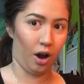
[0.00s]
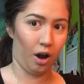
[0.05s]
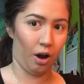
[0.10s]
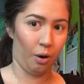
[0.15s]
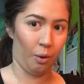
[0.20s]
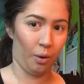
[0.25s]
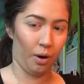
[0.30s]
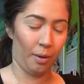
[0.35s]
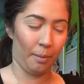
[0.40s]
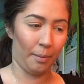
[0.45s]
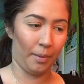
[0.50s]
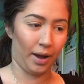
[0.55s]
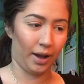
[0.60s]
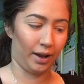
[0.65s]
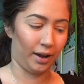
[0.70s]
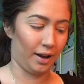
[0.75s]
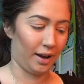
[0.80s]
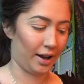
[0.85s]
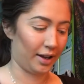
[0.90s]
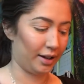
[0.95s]
Oh my
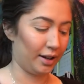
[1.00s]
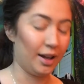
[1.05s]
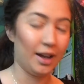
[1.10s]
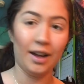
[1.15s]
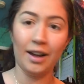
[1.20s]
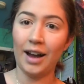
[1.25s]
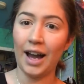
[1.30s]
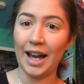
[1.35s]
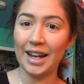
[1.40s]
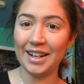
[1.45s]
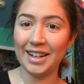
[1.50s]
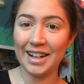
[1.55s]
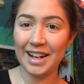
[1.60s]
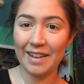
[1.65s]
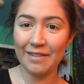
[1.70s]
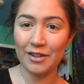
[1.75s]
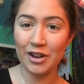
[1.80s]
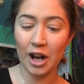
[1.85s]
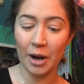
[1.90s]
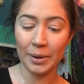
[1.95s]
god. I didn't
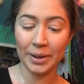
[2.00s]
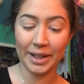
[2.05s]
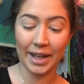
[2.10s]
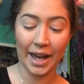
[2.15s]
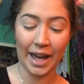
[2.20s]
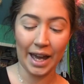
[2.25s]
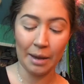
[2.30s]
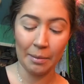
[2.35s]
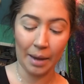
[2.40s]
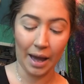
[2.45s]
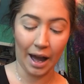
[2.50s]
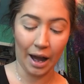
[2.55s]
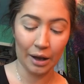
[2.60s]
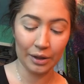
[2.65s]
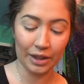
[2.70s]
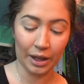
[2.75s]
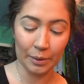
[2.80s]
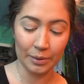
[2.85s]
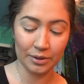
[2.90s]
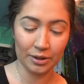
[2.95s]
even know it came out.
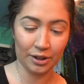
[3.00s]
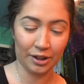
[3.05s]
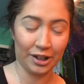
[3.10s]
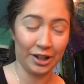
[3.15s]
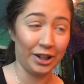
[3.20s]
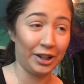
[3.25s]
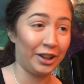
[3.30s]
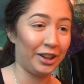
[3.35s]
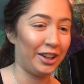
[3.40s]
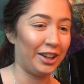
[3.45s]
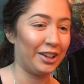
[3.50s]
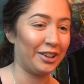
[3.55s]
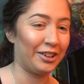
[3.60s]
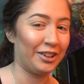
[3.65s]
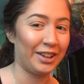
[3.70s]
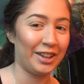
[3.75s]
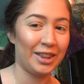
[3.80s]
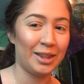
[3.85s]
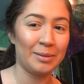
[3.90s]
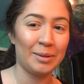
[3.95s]
That was
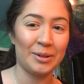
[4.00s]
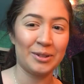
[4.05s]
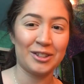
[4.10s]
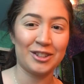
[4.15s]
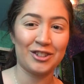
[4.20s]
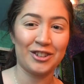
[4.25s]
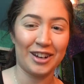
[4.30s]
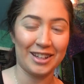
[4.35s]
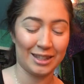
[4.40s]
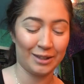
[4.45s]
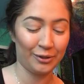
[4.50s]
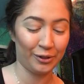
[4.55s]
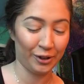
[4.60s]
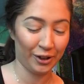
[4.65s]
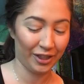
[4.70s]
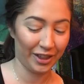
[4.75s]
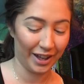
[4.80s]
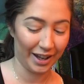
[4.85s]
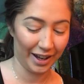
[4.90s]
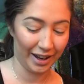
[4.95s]
literally the most stressful
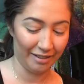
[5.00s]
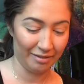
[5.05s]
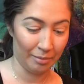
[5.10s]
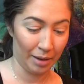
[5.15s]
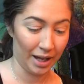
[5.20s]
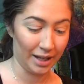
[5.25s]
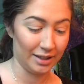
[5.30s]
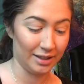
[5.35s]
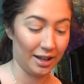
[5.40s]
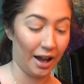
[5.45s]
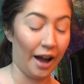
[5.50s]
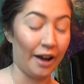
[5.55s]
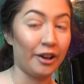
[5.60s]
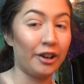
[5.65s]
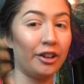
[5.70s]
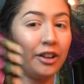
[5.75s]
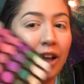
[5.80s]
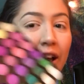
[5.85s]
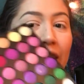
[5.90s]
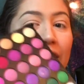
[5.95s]
thing of my entire
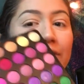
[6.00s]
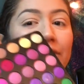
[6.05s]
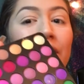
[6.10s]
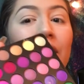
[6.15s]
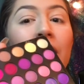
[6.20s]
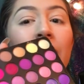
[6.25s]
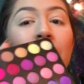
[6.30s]
life.